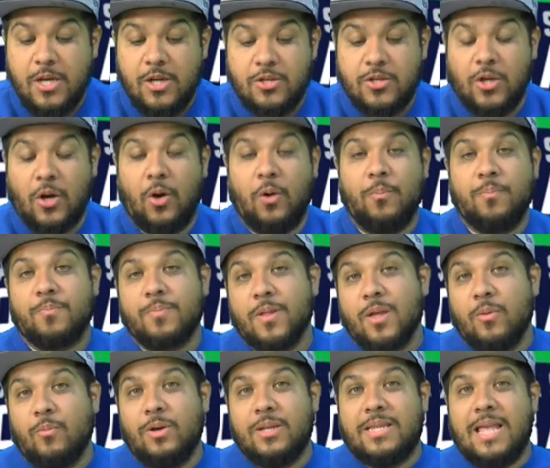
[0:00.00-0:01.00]
So
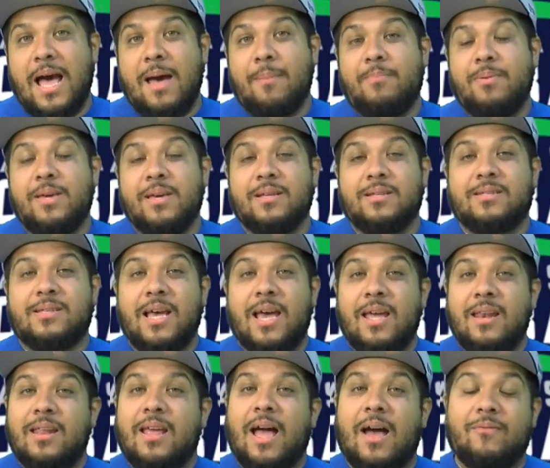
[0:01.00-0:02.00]
with that being
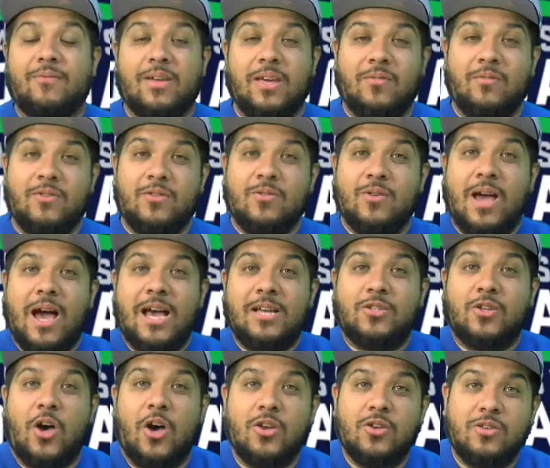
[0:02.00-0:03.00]
said, I've given you
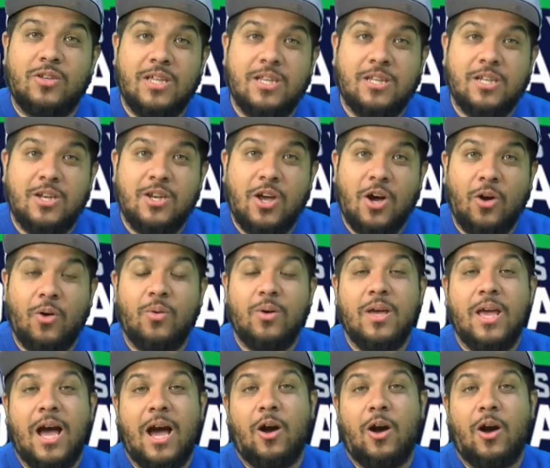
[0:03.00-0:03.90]
guys all you need to know.